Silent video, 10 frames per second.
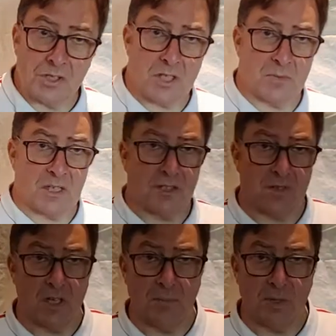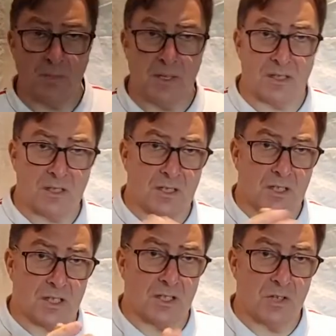the subject of sidebar
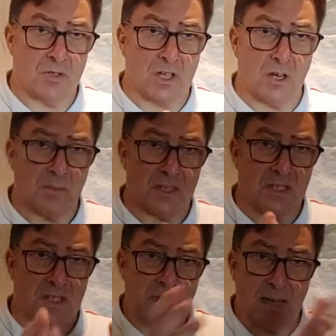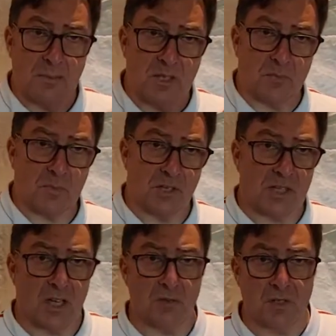business, new start businesses, let me just put in a
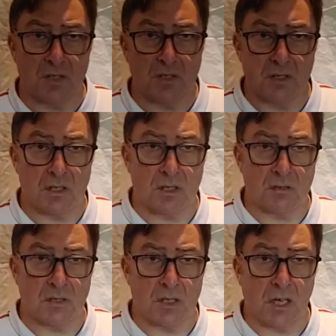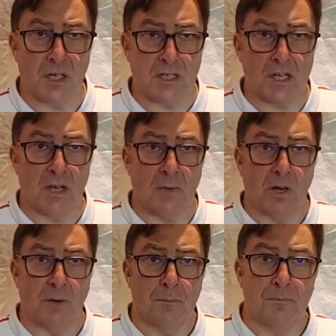slight
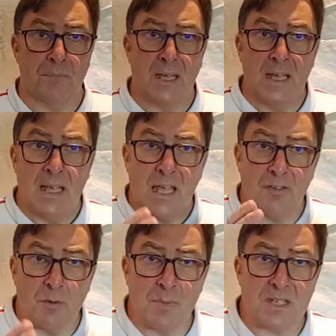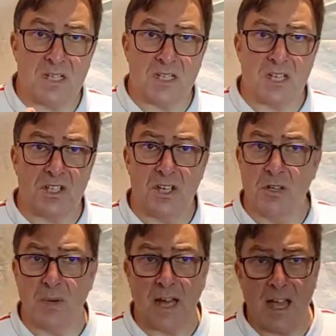sidebar. If your business is new,
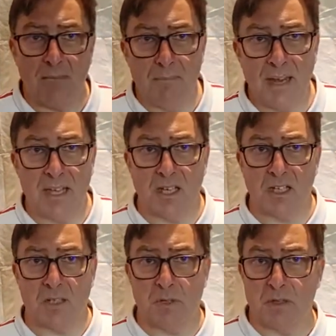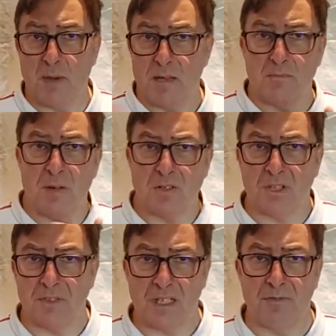you won't have many customers to base most
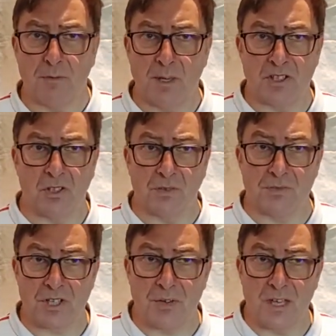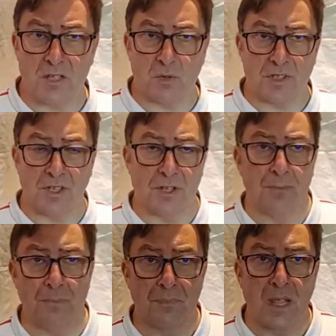of this information on. So here's what to do.
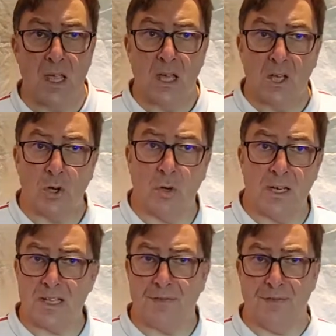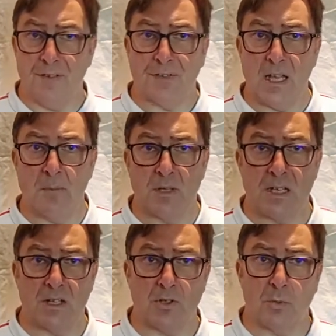Call at least 15
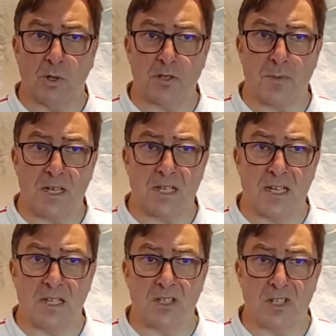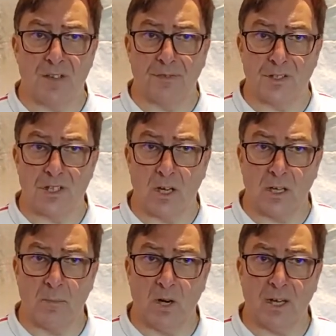potential prospects in each different
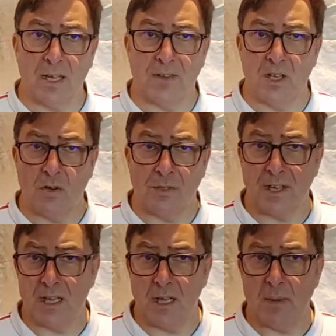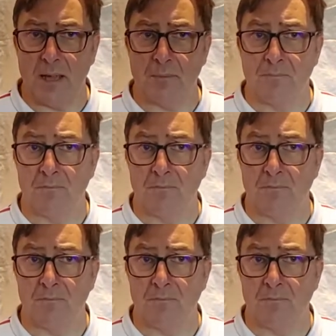target market that you're thinking about.